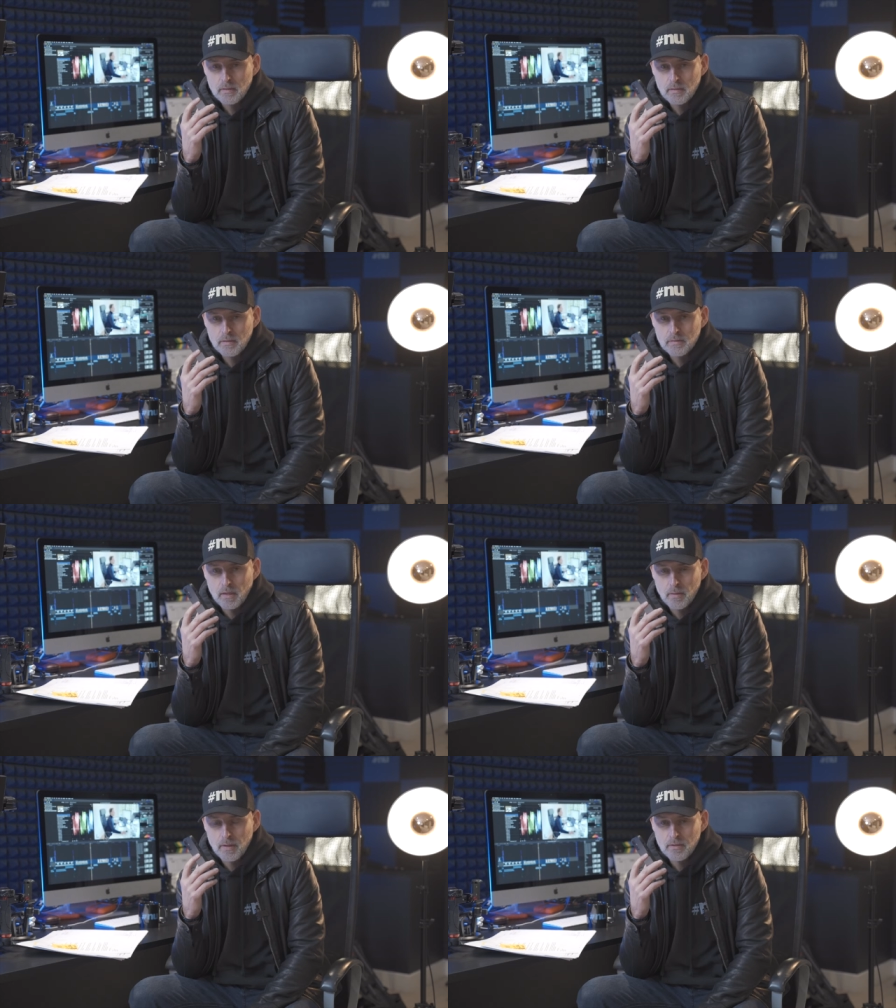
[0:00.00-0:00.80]

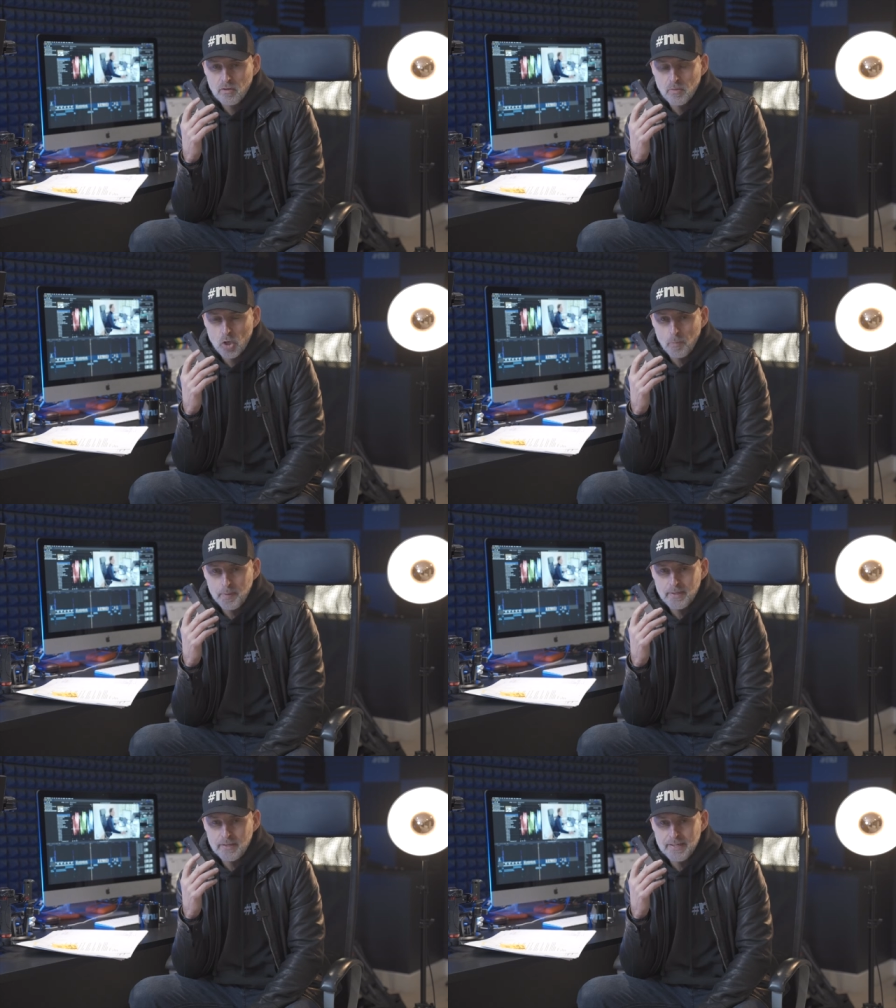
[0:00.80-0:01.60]
So you were copied
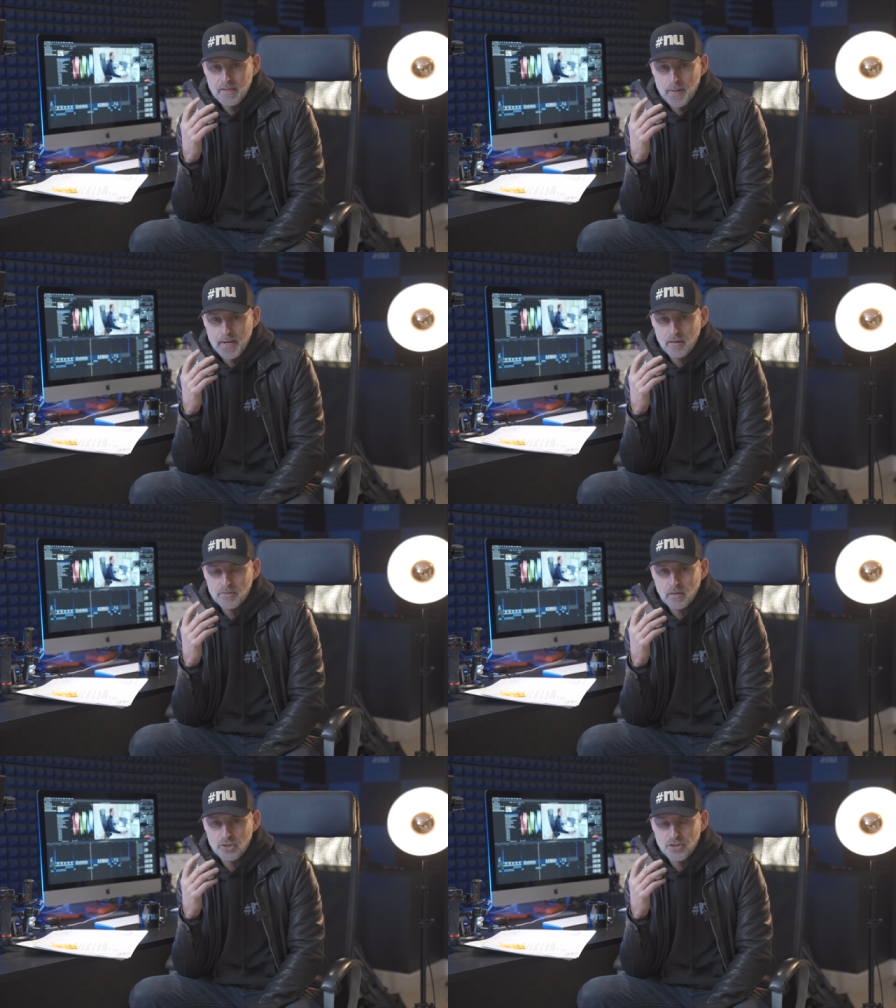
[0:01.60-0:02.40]
in the email.
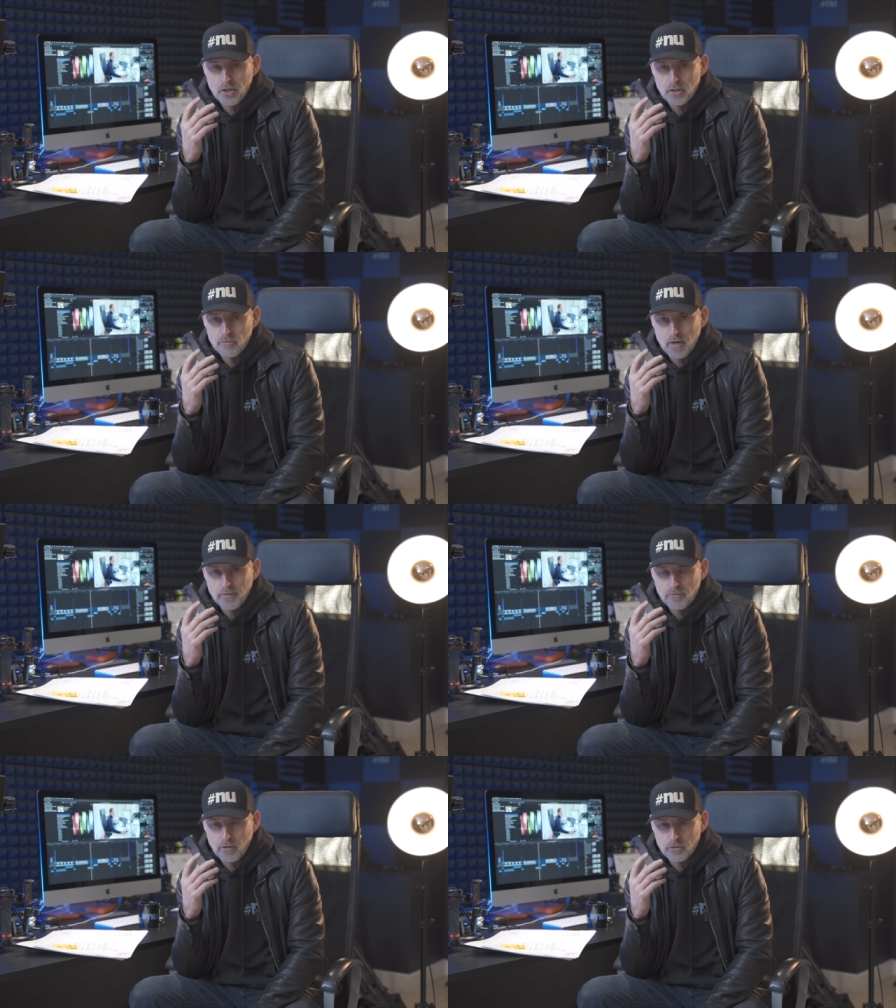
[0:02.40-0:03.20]
So she's got the
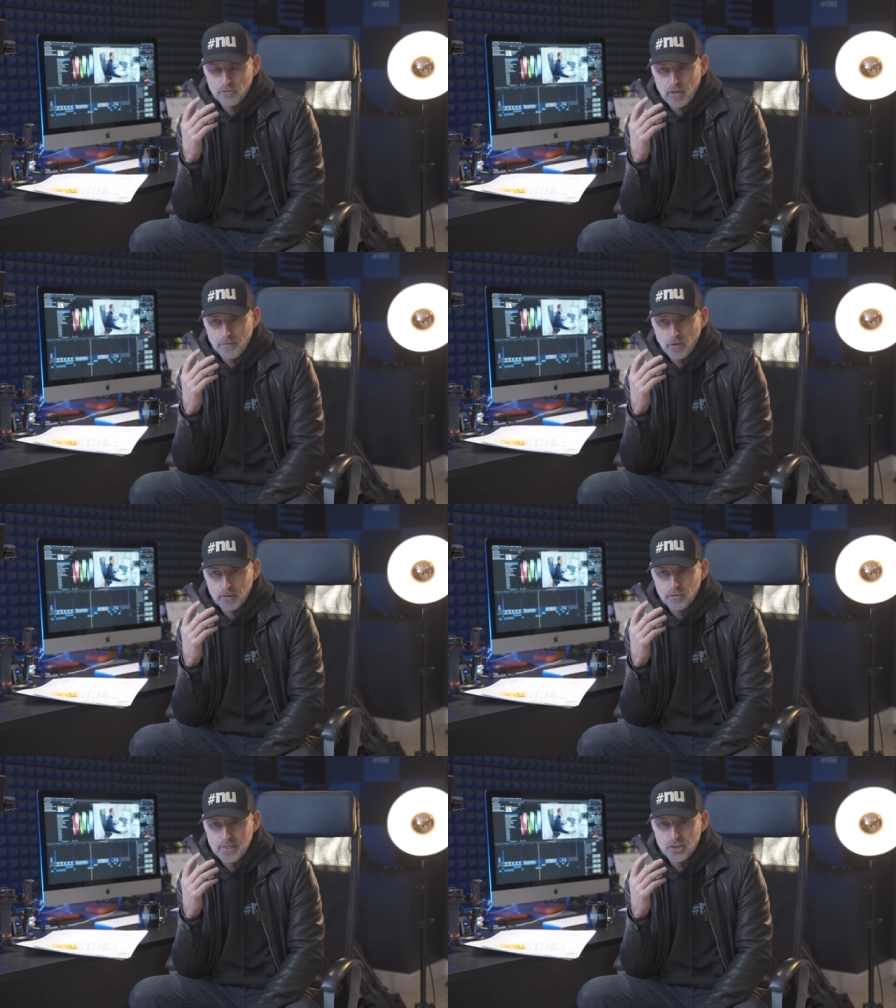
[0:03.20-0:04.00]
draft
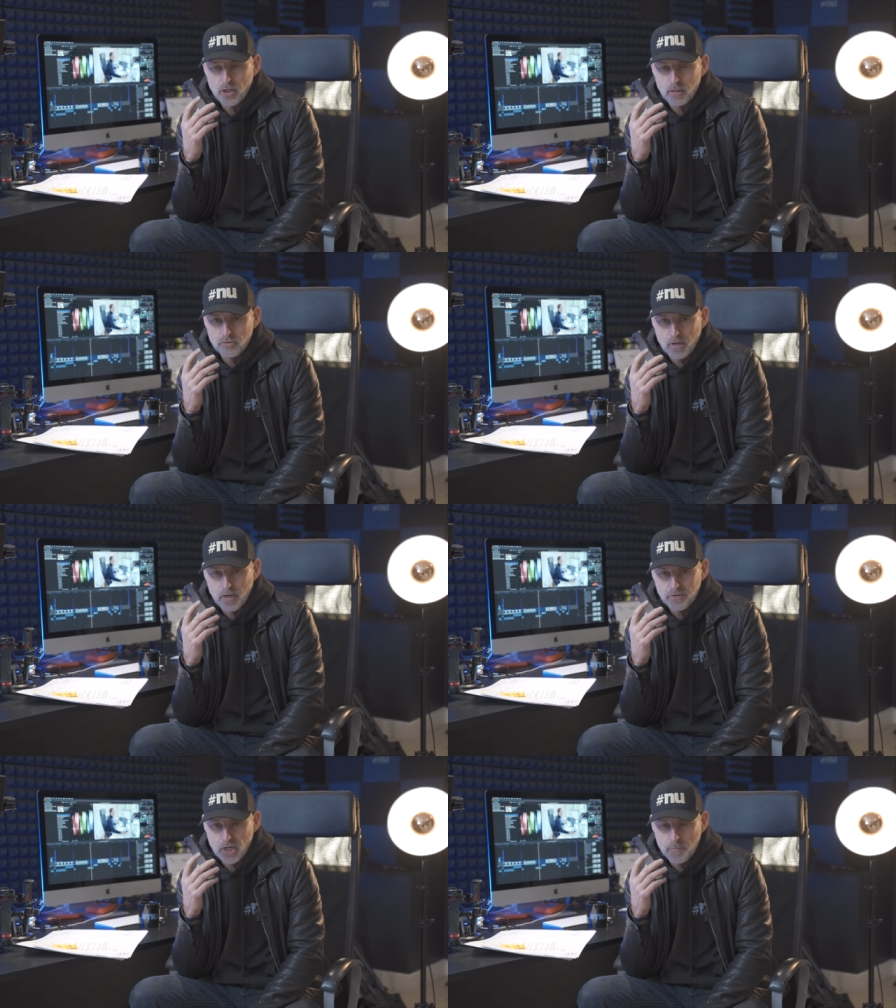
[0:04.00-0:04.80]
contract. She's got a
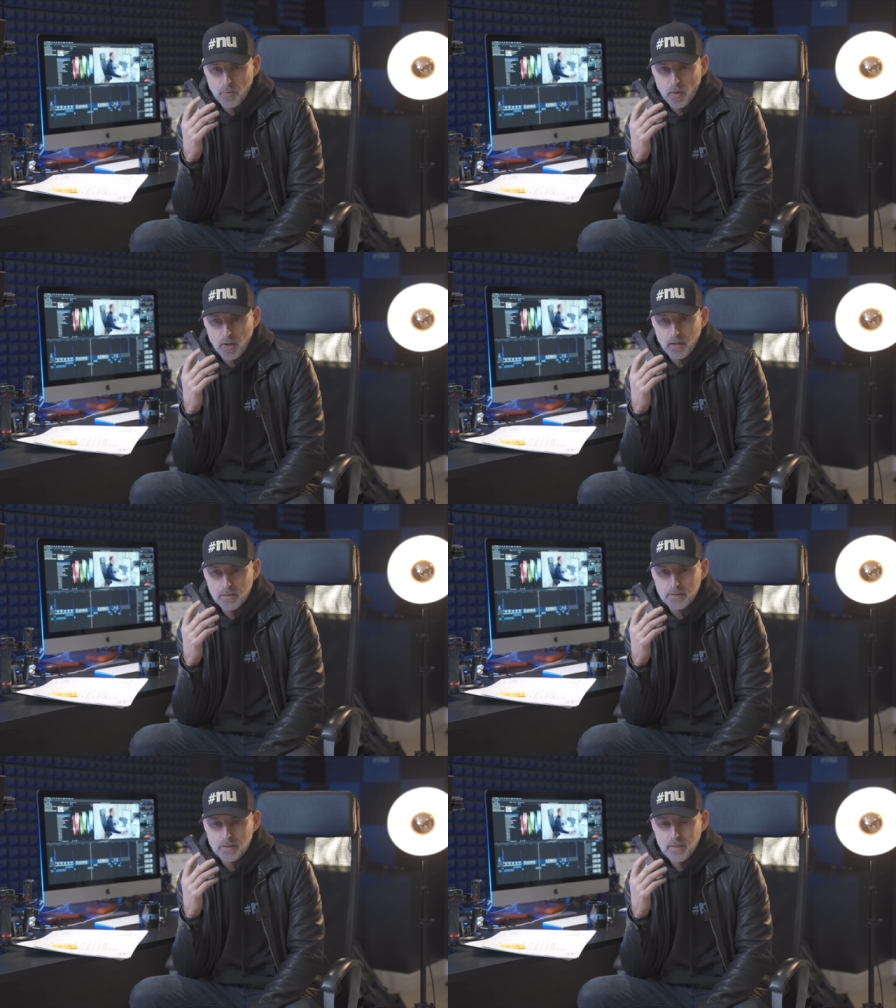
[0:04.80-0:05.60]
draft scope of
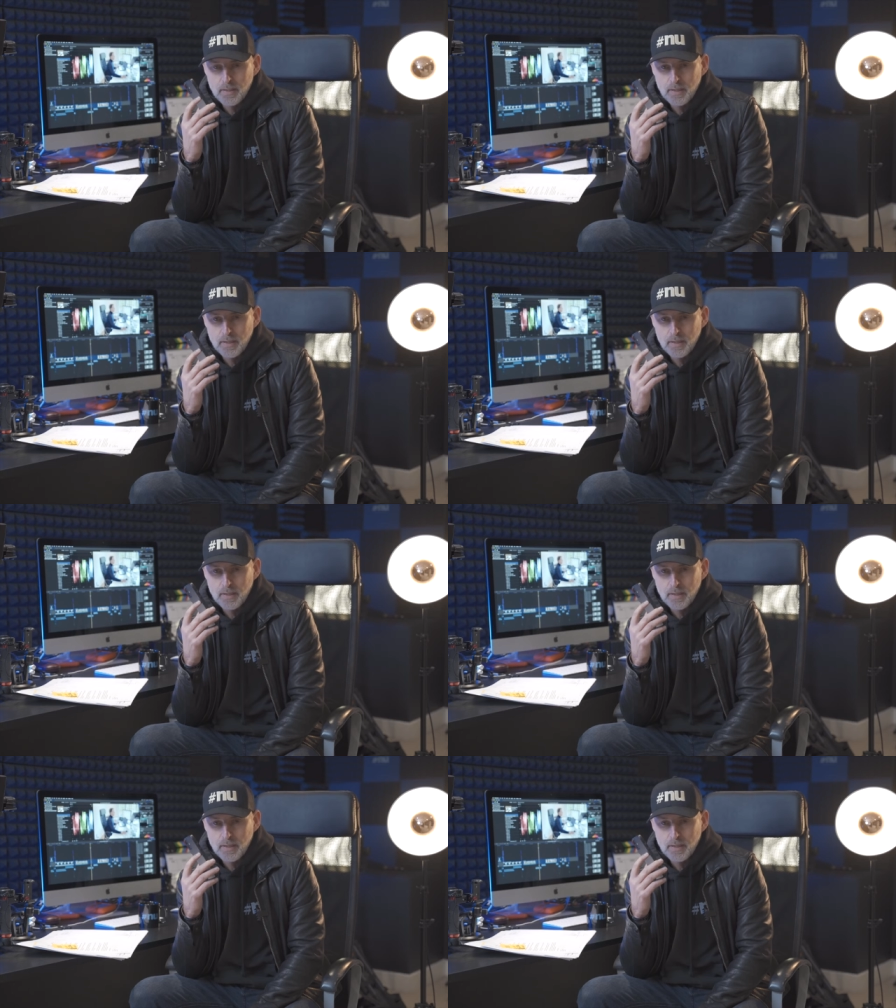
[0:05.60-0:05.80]
works.